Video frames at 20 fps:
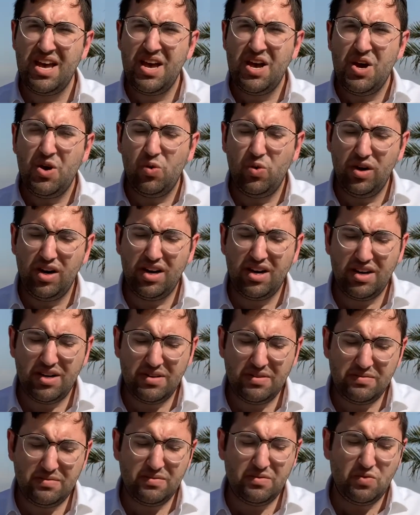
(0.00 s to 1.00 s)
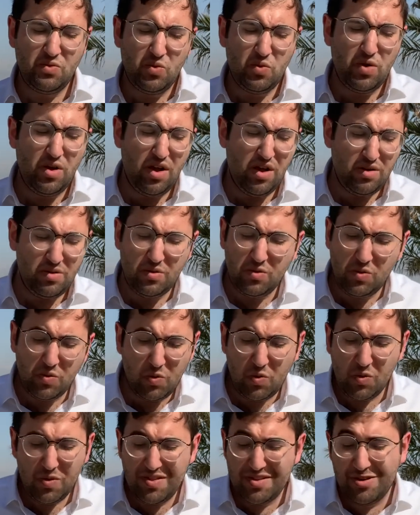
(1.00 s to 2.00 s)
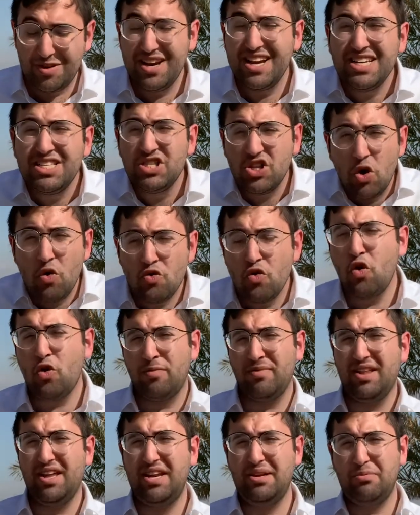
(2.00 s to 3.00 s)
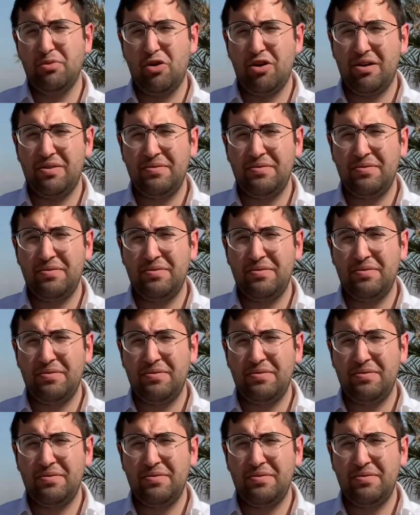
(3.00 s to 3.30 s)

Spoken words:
where there is no normal anymore.